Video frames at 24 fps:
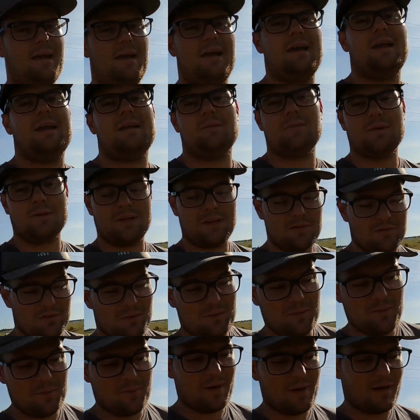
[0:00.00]
it will definitely
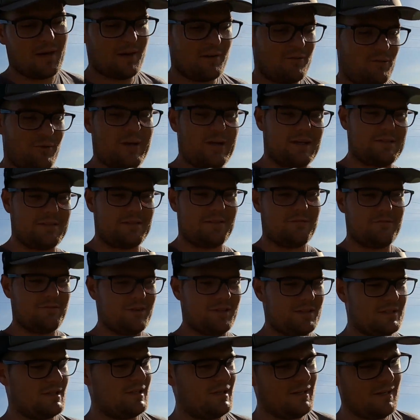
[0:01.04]
be better if we catch some
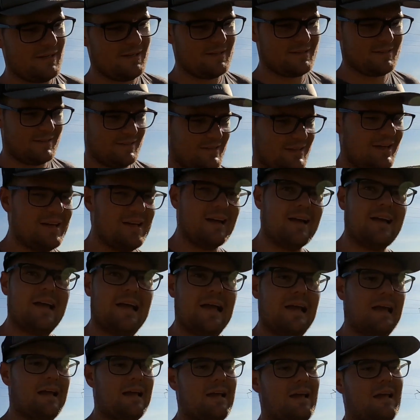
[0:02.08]
fish. So
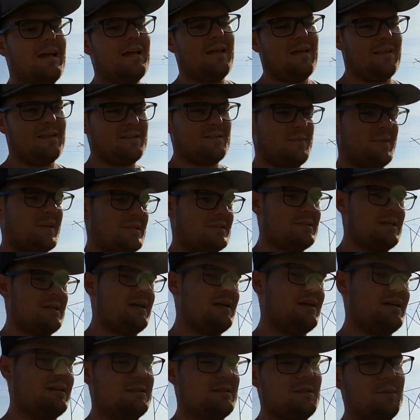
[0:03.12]
the spot,
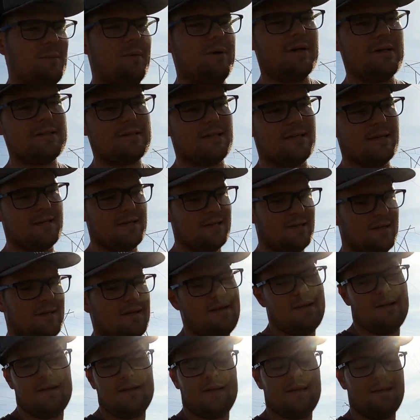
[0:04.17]
it's super hot,
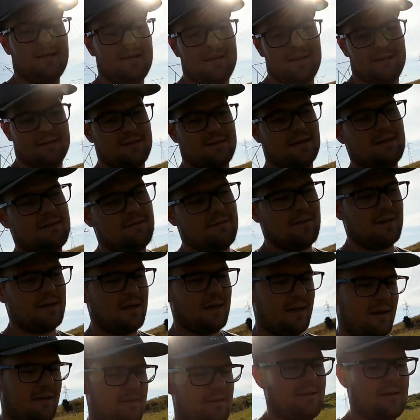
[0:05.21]
didn't find
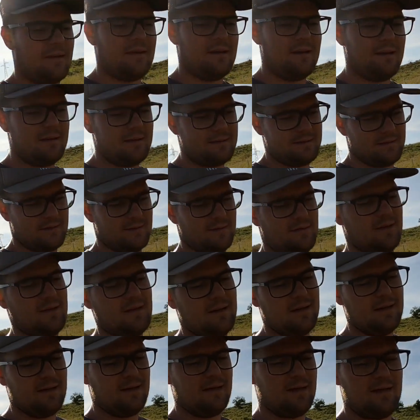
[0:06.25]
anything, so
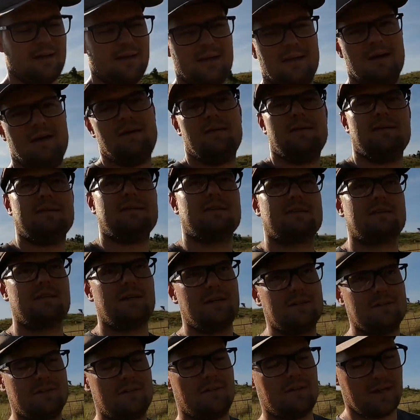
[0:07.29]
we're just
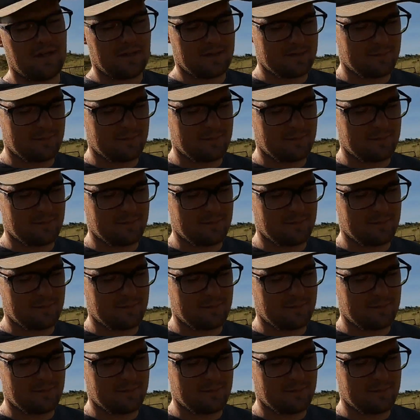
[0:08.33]
going to the next